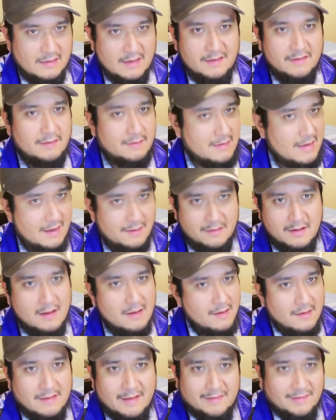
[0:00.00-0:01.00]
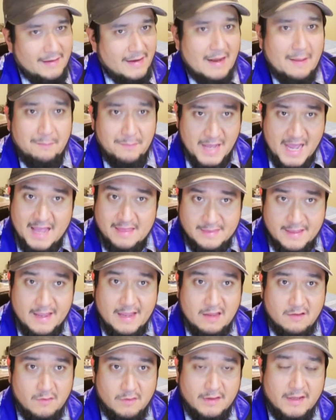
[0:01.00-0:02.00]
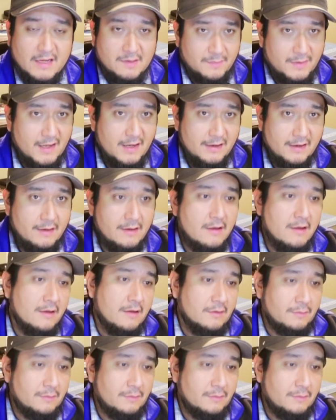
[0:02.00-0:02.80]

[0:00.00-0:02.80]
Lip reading: That's not a bad day if you think about it.